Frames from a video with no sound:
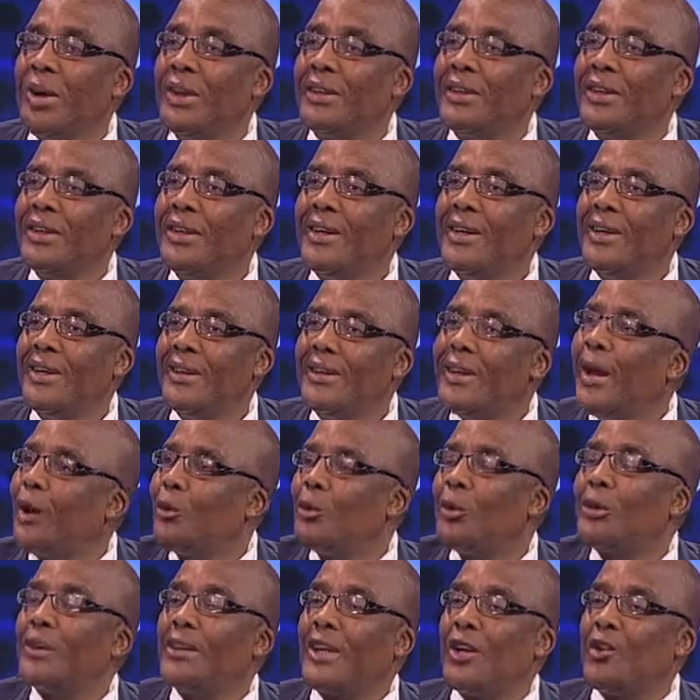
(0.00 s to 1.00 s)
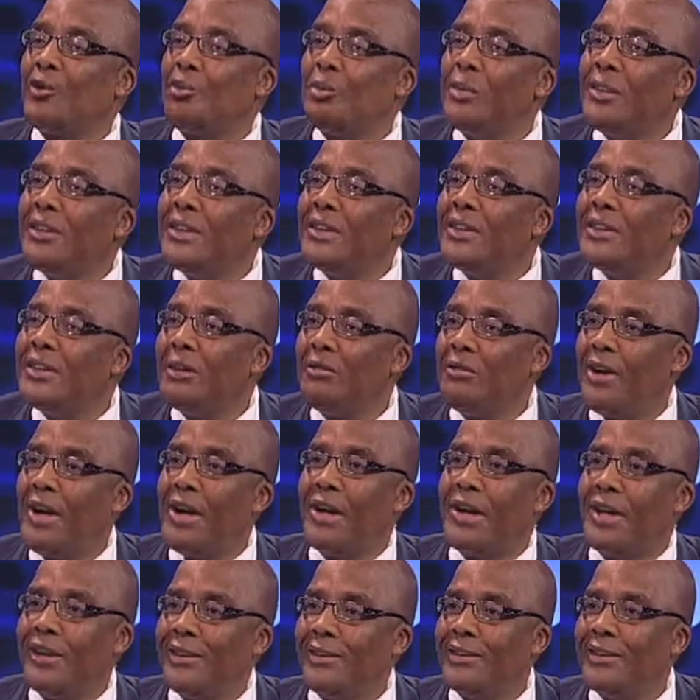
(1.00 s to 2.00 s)
but they are not transmitting the
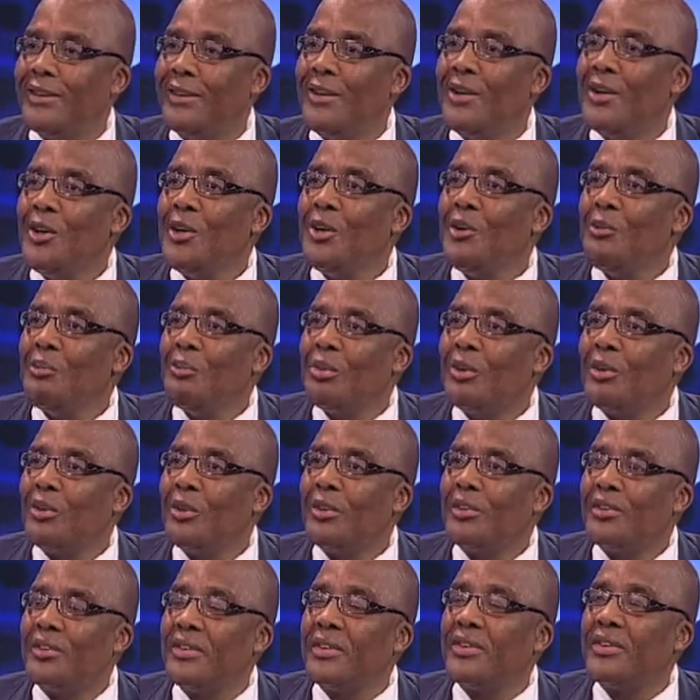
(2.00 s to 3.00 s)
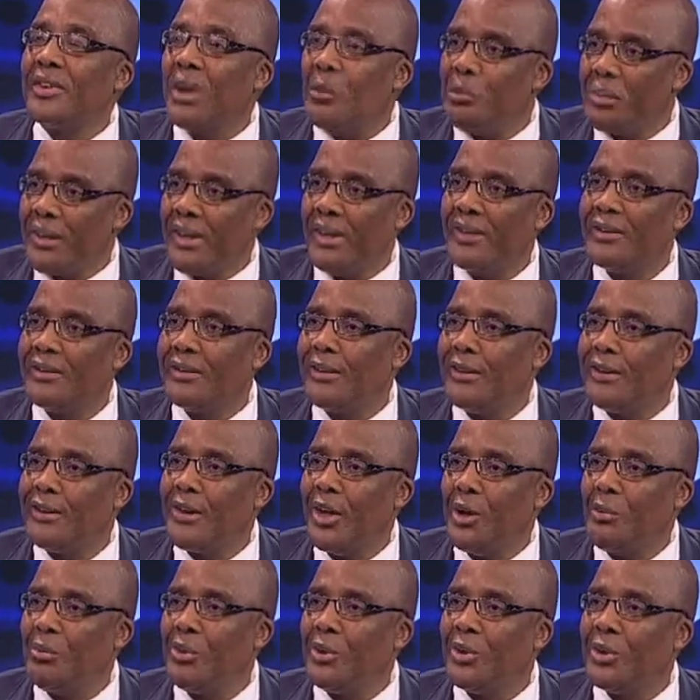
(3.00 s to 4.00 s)
virus because it's suppressed in
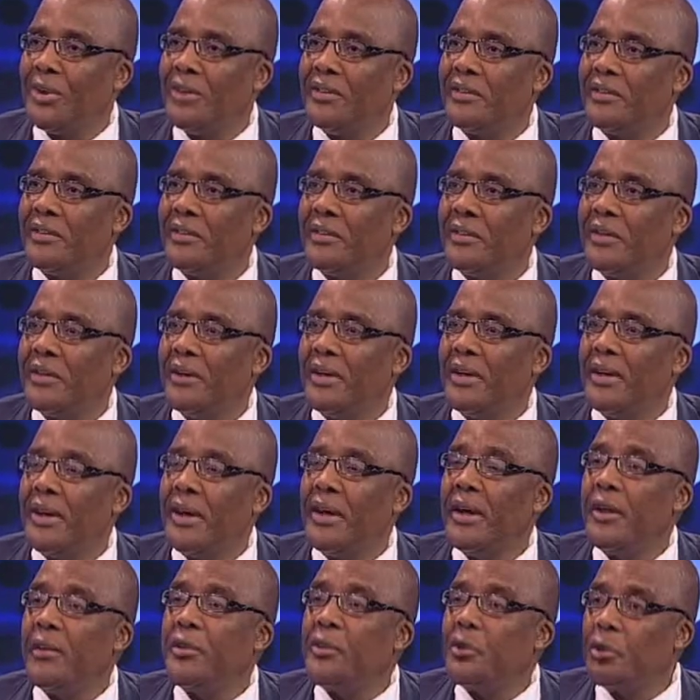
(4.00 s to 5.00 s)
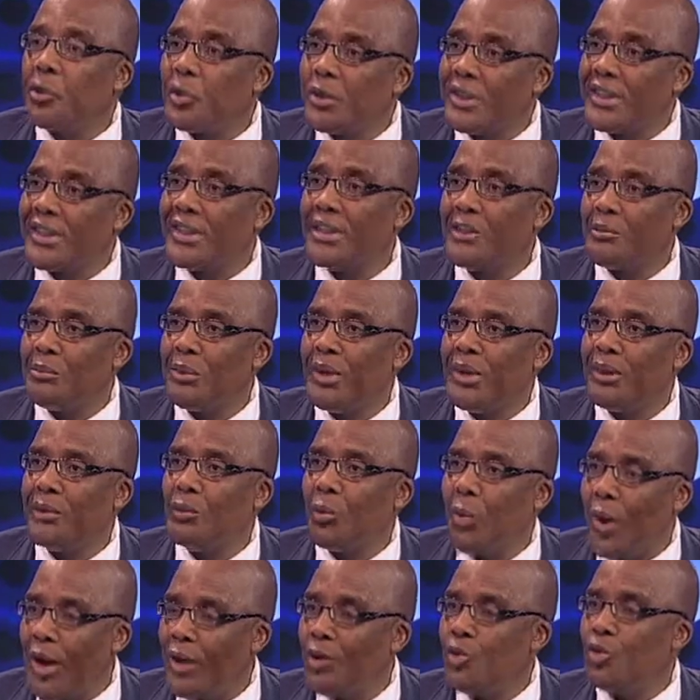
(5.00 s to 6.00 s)
their bodies through treatment.
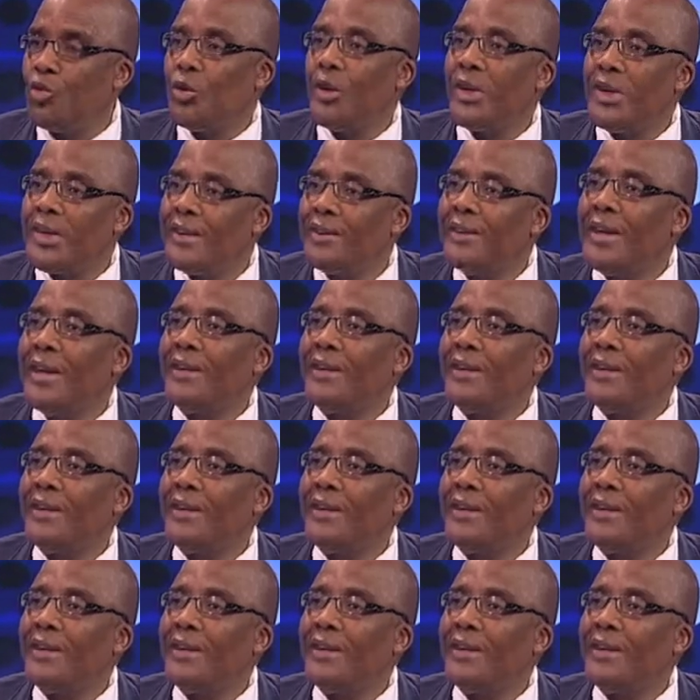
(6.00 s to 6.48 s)
Once we reach